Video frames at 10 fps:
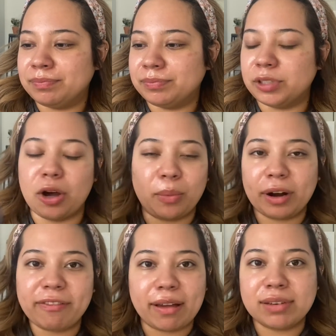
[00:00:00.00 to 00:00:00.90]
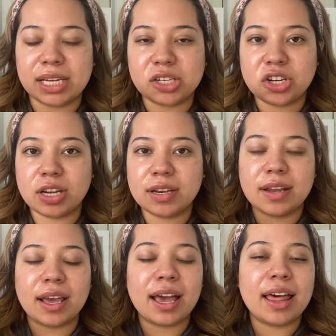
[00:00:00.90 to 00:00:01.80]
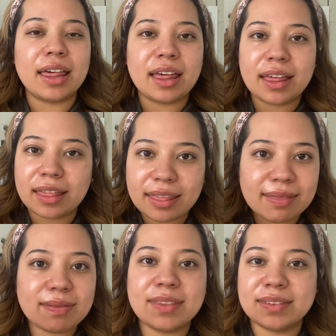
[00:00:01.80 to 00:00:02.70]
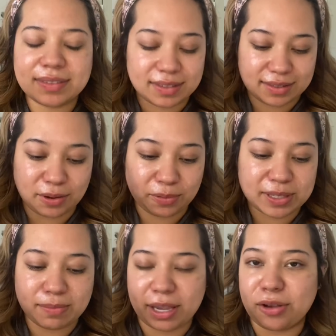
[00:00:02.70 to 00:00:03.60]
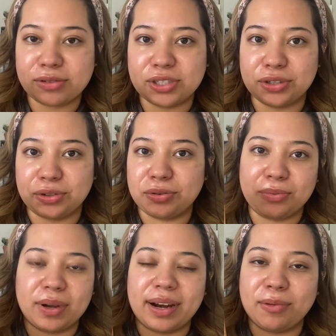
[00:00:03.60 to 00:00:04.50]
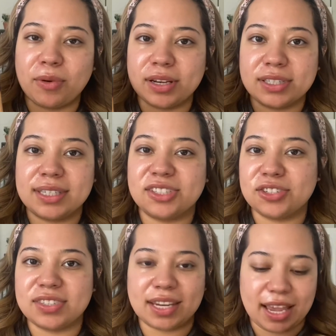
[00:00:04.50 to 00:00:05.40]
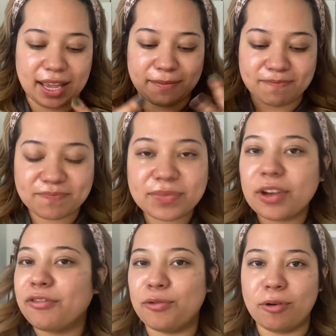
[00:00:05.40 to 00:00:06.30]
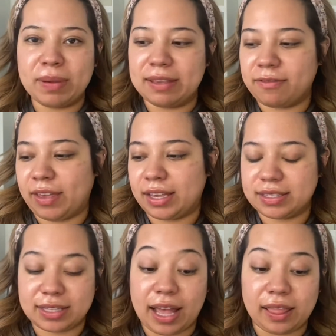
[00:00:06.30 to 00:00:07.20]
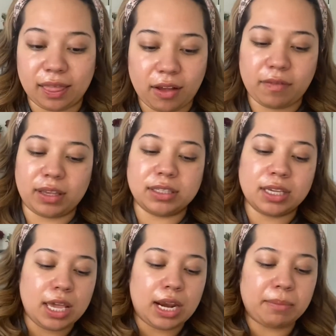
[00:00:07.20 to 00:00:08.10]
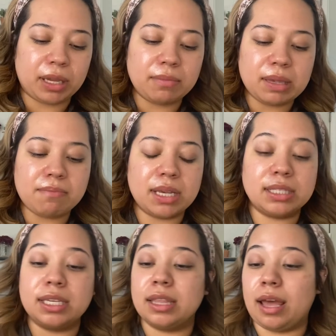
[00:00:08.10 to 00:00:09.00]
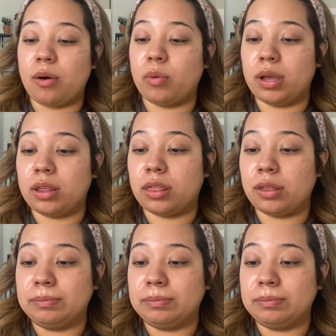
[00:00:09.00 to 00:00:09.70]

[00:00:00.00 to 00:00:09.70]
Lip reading: longwear foundation. This is always my go-to when I want just a full beat face. I love it. I'm going to be mixing that with